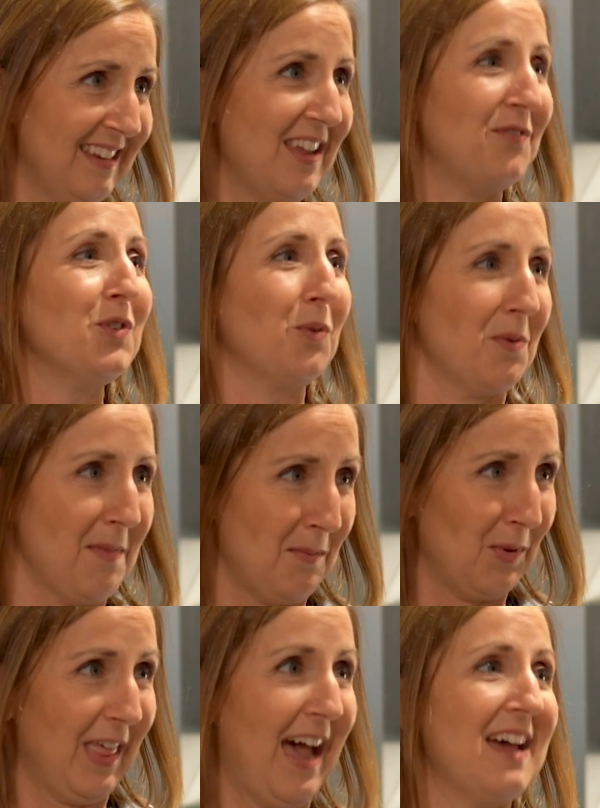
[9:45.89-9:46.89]
and
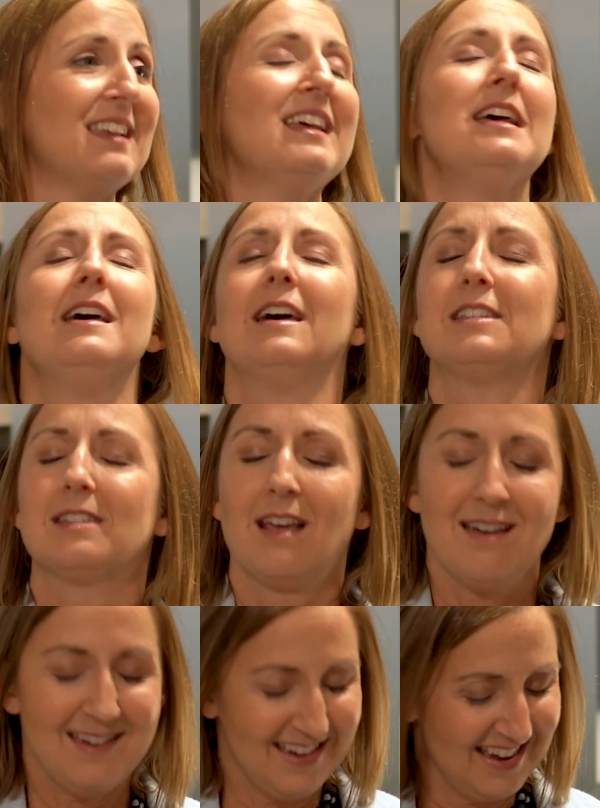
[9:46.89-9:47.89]
misinformation too that you're
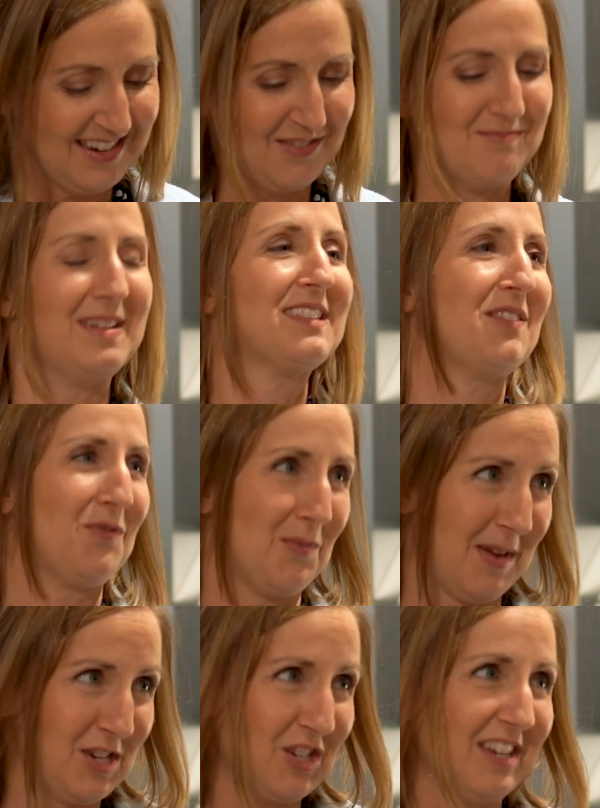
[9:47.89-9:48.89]
constantly having
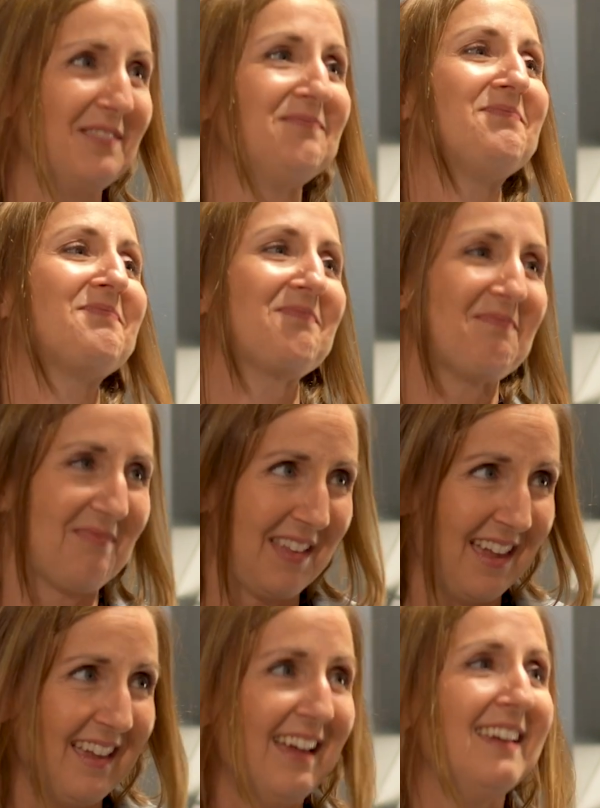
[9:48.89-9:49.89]
to
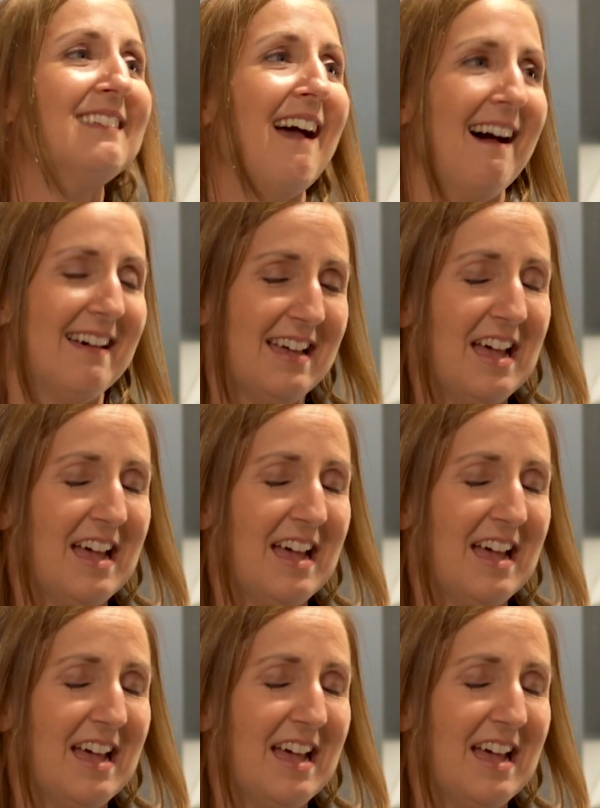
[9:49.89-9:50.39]
combat. Yeah.